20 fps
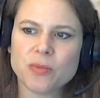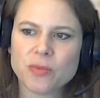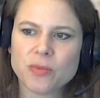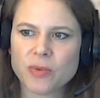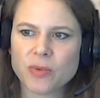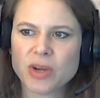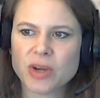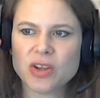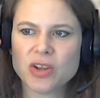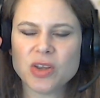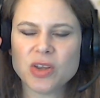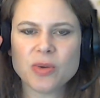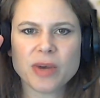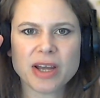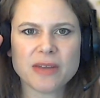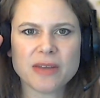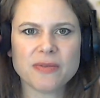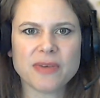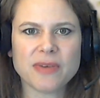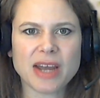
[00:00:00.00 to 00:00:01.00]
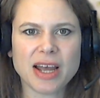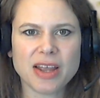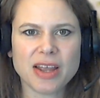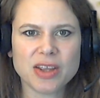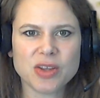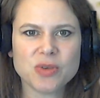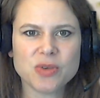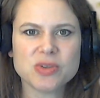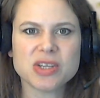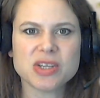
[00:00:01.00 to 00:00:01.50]
where you add
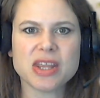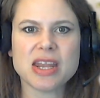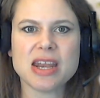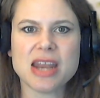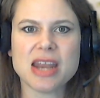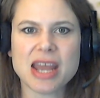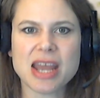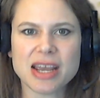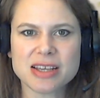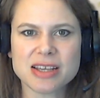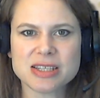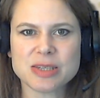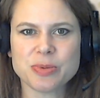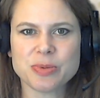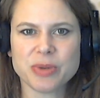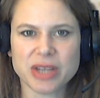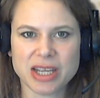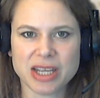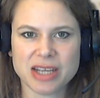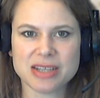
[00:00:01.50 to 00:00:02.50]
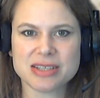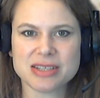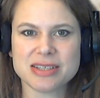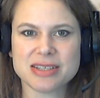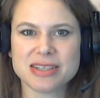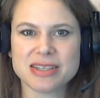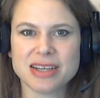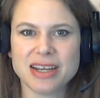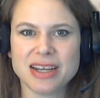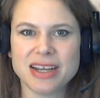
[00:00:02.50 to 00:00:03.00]
value to the next
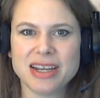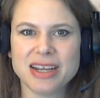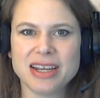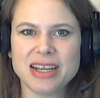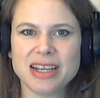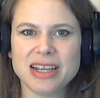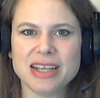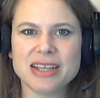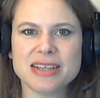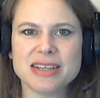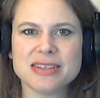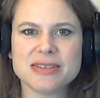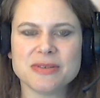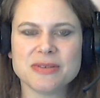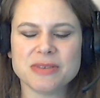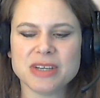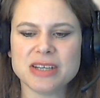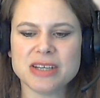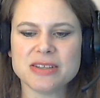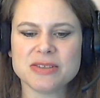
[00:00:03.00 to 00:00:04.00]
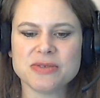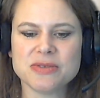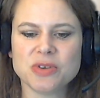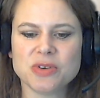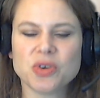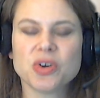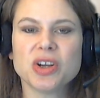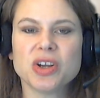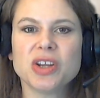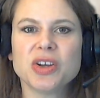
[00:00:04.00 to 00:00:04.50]
place is is
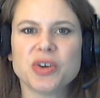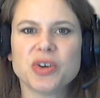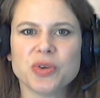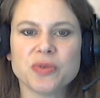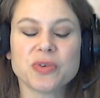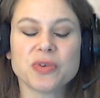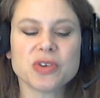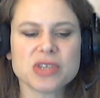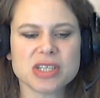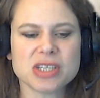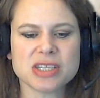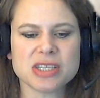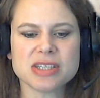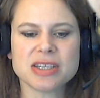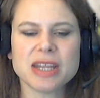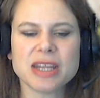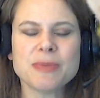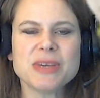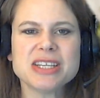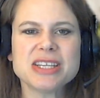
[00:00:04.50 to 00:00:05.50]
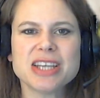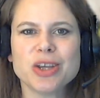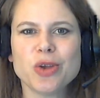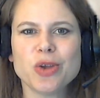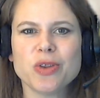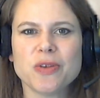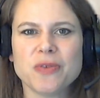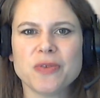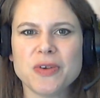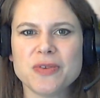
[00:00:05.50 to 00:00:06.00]
critical versus let me tell
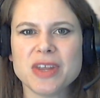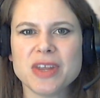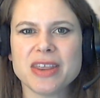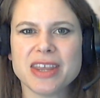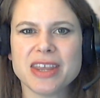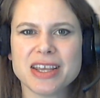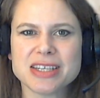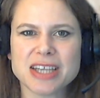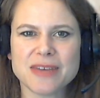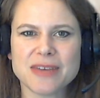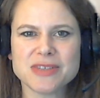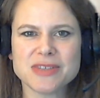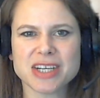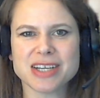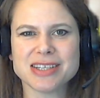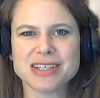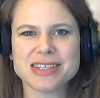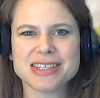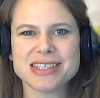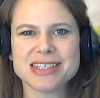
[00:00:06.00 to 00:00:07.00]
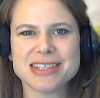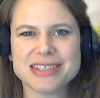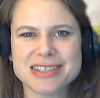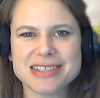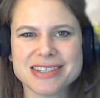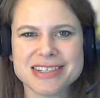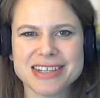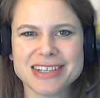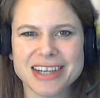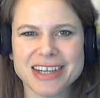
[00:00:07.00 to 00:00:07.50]
you the 50 things i've done
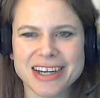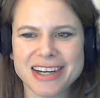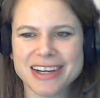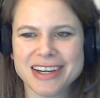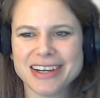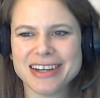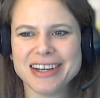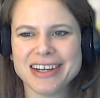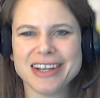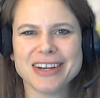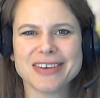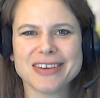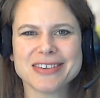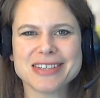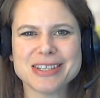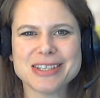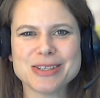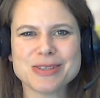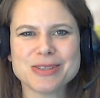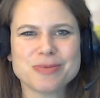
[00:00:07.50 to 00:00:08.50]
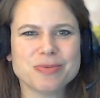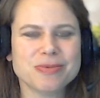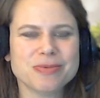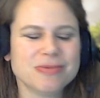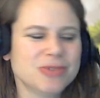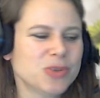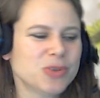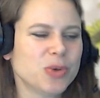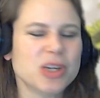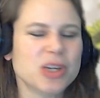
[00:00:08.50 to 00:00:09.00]
since you know since
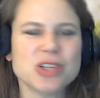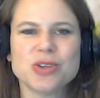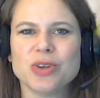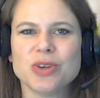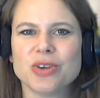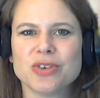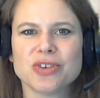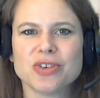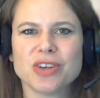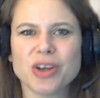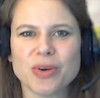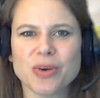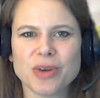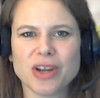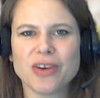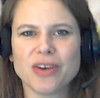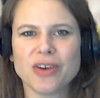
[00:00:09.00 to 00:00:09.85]
22 years ago when i